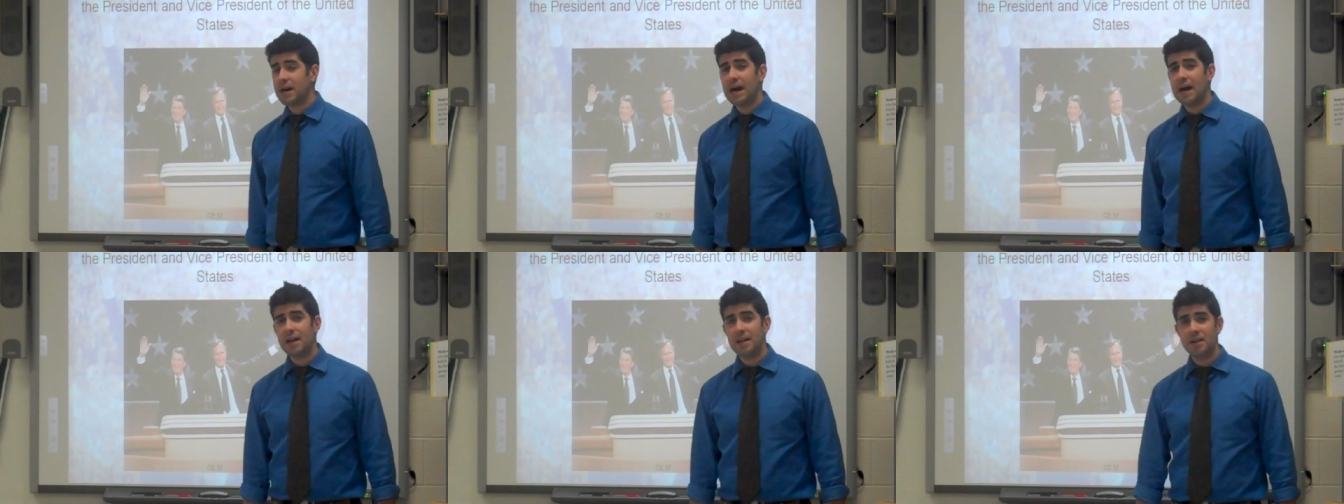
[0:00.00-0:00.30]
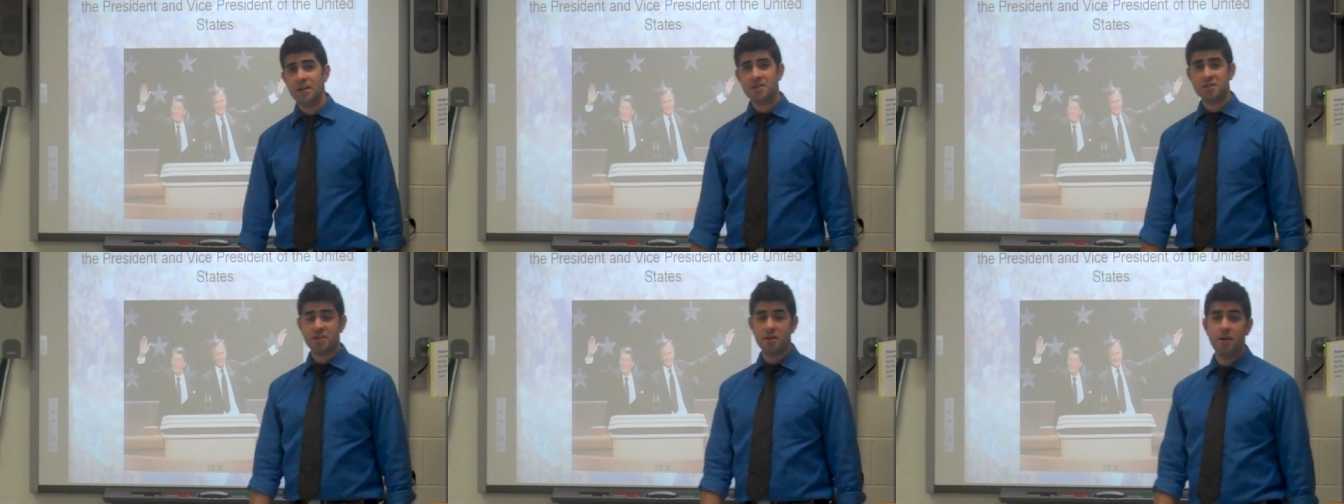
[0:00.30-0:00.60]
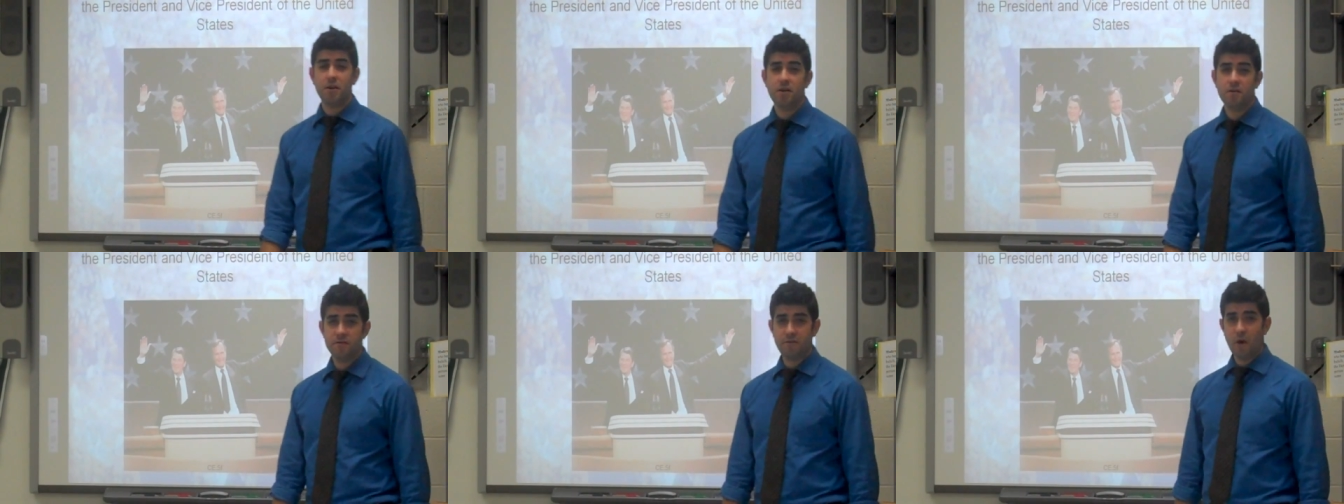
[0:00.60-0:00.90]

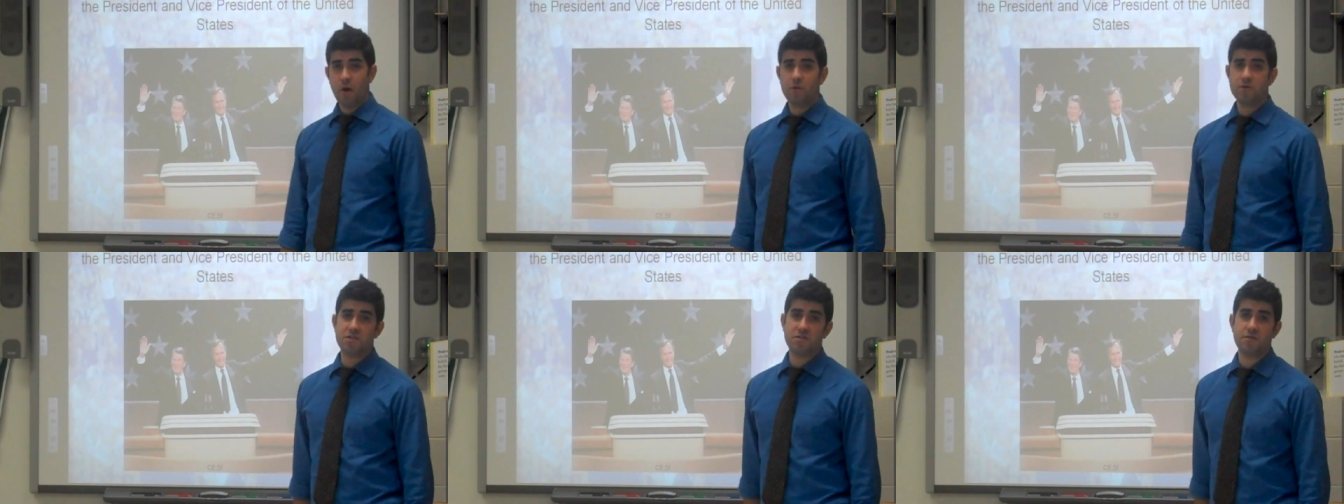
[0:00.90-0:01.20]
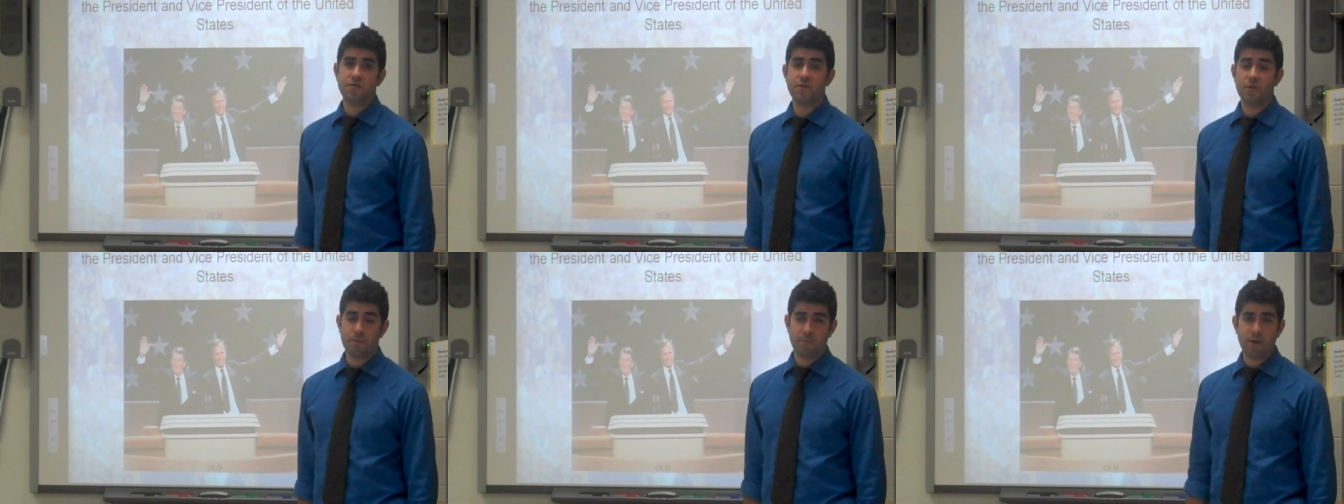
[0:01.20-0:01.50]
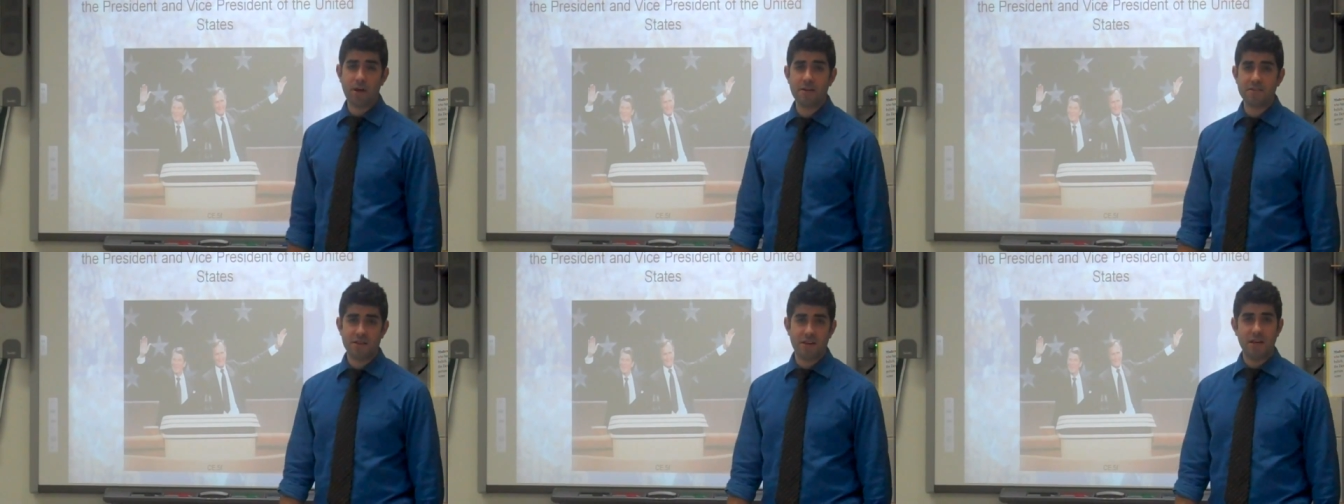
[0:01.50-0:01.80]
College votes for
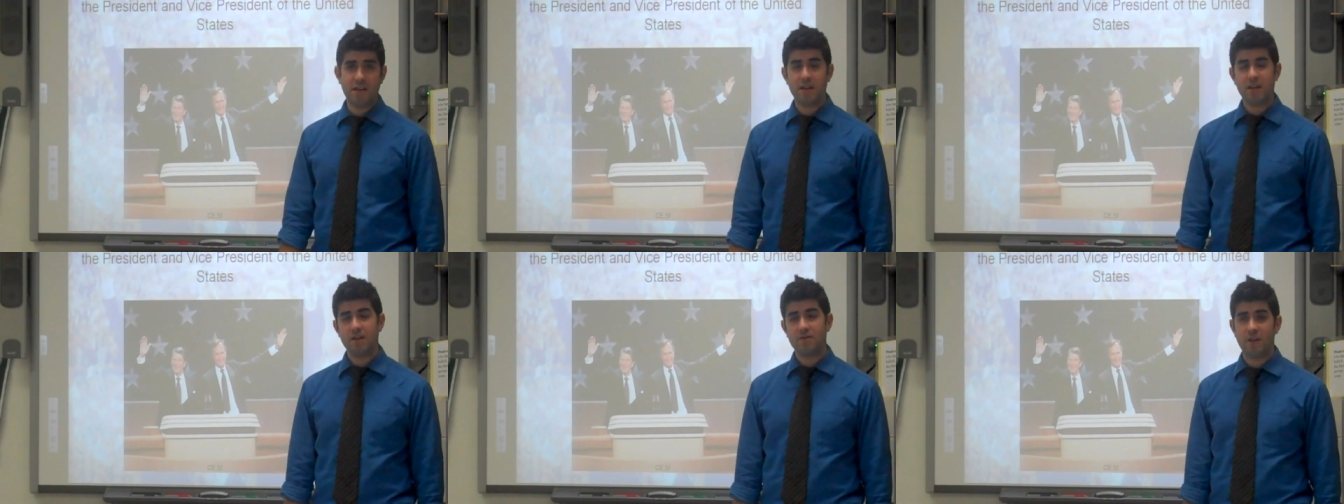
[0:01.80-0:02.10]
President